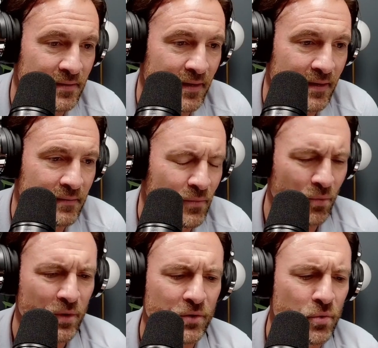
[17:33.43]
Yeah. But
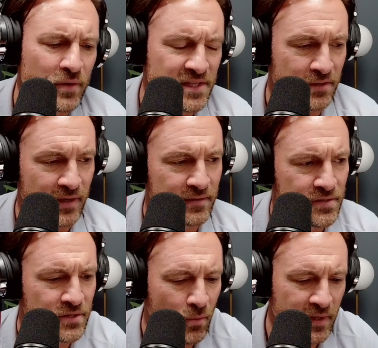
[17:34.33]
what a cool lesson, right?
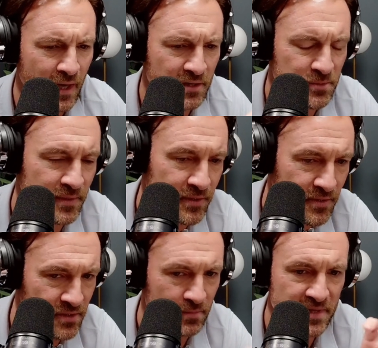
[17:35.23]
There's so many
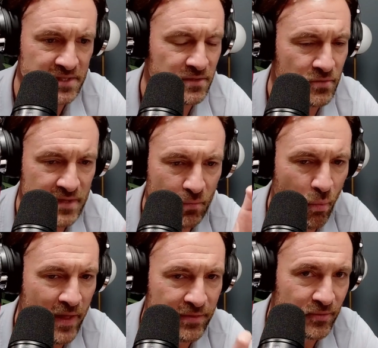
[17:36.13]
entrepreneurs or business owners that
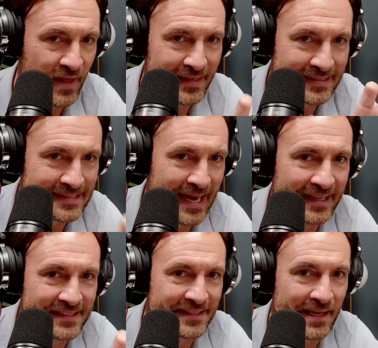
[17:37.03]
went through that
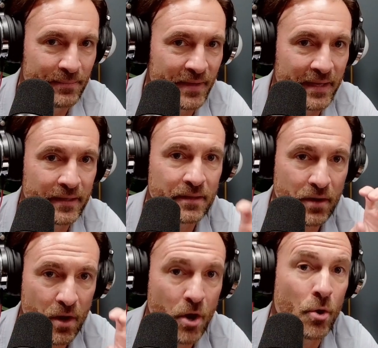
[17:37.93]
exact same
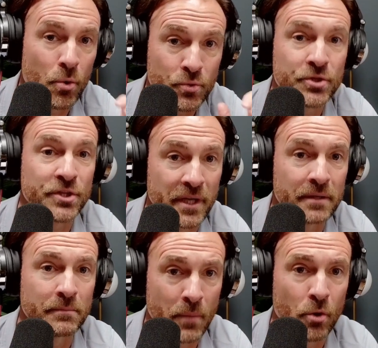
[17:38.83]
oh shit
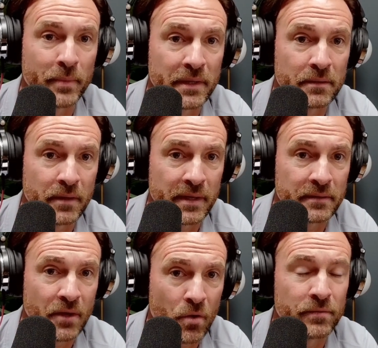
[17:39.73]
moment, right?
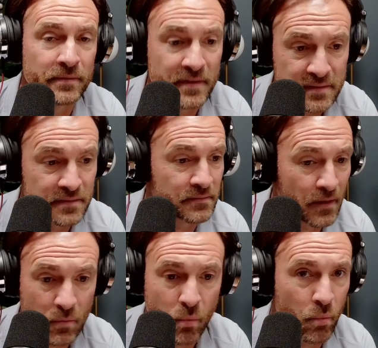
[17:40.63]
COVID,
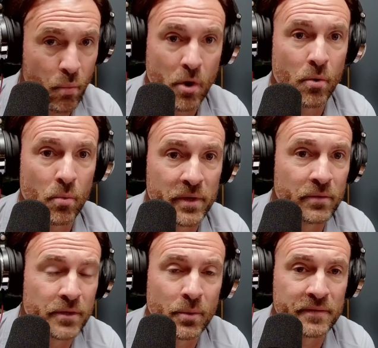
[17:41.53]
whoa, we
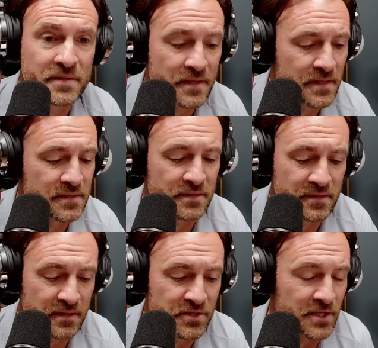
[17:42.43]
don't know what this is. It's
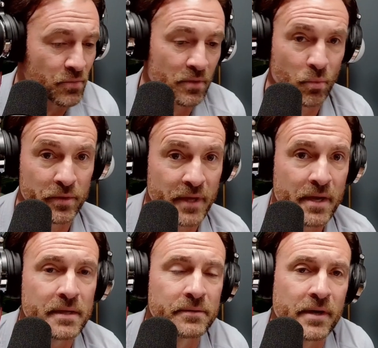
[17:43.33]
going to change the world. We're
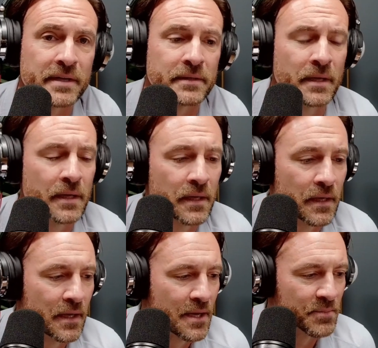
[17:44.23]
done, right? Yeah.
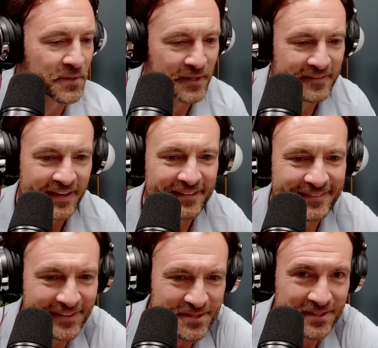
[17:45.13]
But like that,
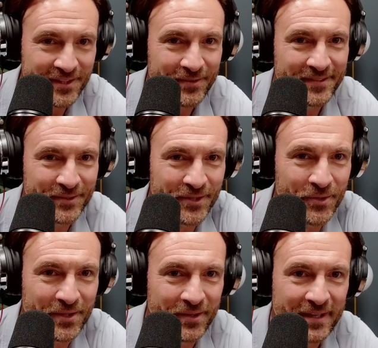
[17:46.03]
there's your
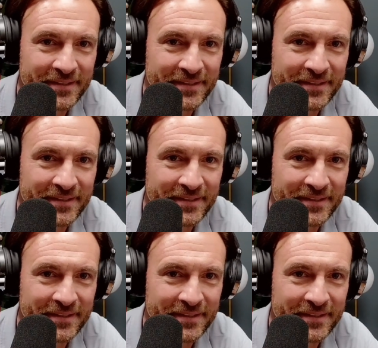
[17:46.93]
yoga, right?